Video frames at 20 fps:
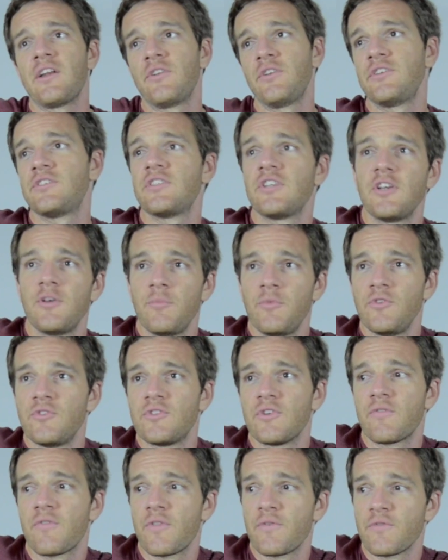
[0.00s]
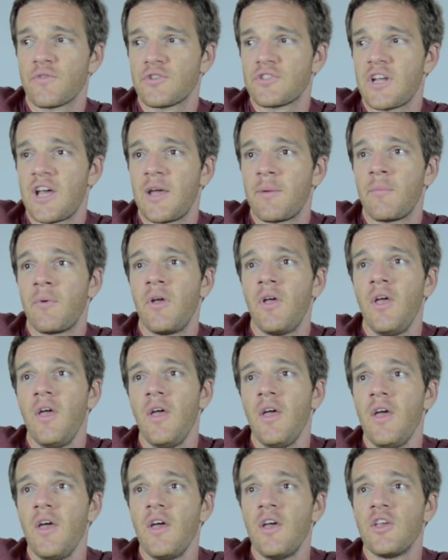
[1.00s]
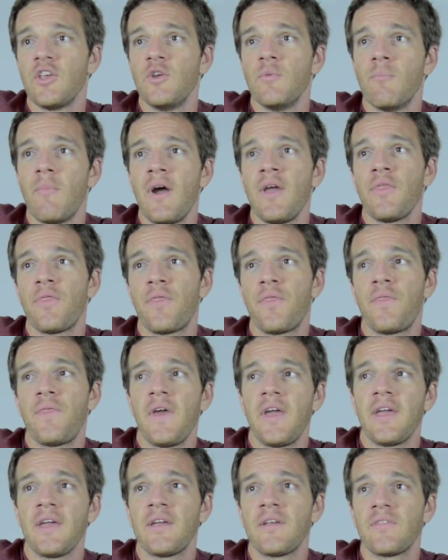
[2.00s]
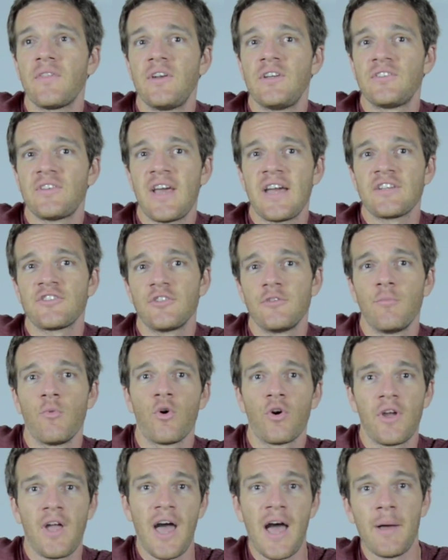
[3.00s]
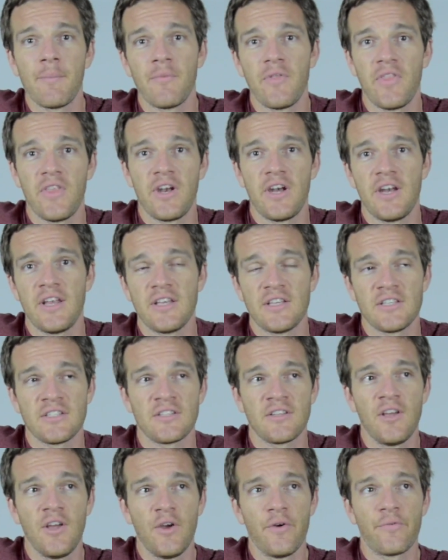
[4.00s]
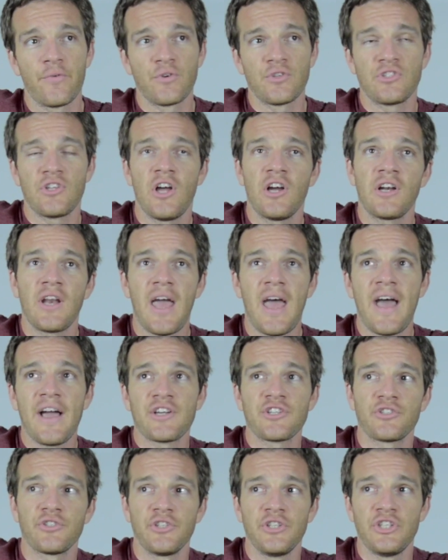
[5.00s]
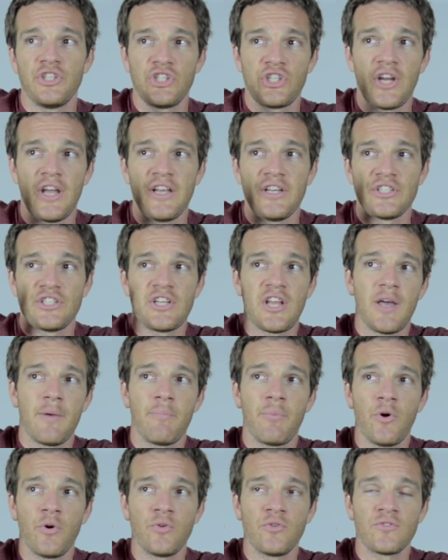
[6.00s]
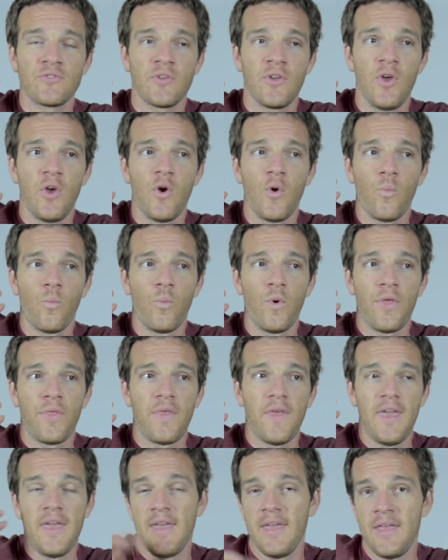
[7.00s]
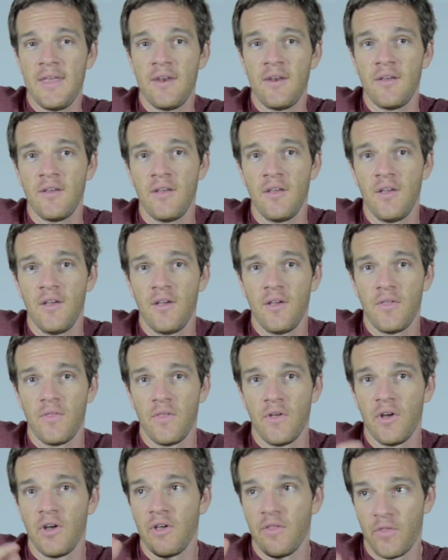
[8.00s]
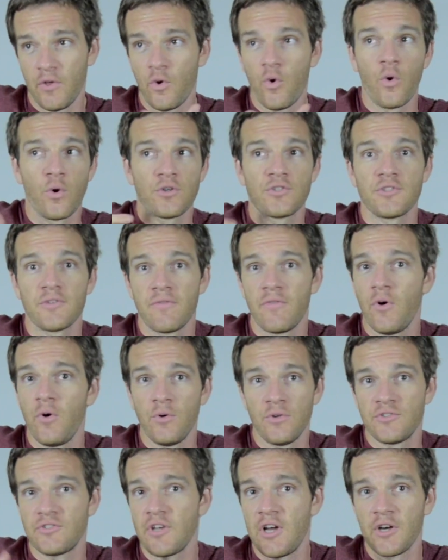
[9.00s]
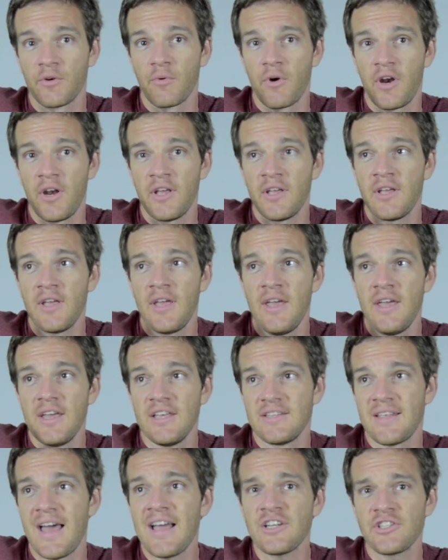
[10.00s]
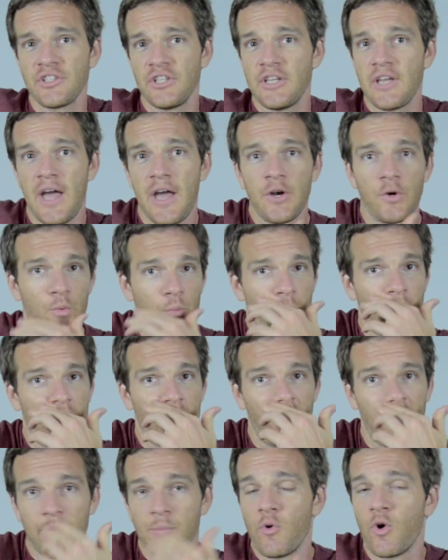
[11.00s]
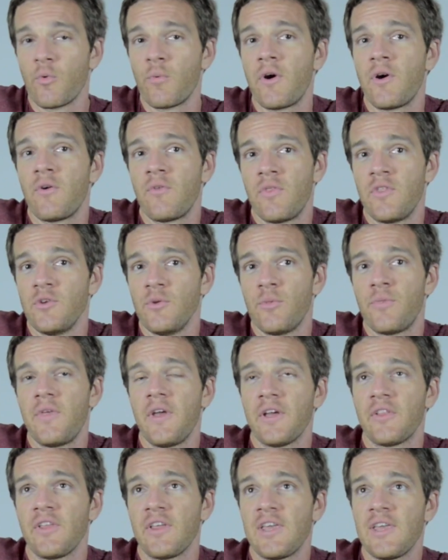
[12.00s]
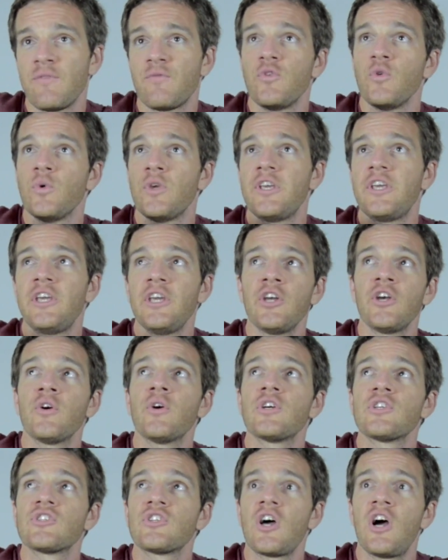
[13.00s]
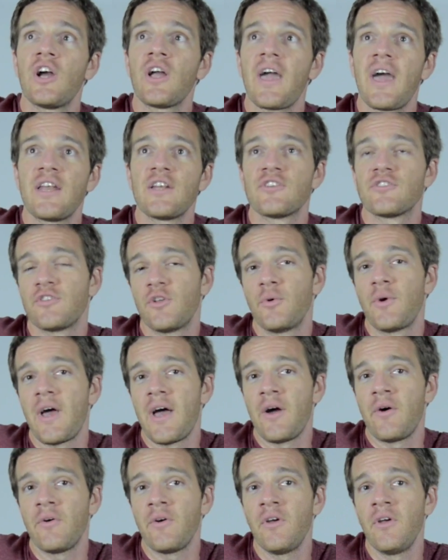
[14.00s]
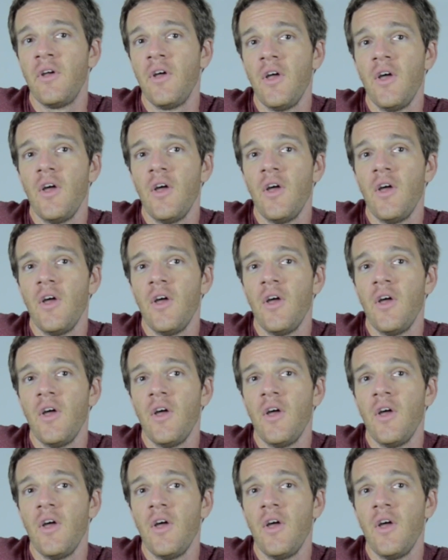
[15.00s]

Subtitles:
of listening to music for the first time, you might think that it's actually more common than it is. For a song to actually change tempos within the course of the whole song running is actually kind of rare, like more rare than you think. Like if you hear a song kind of slow down,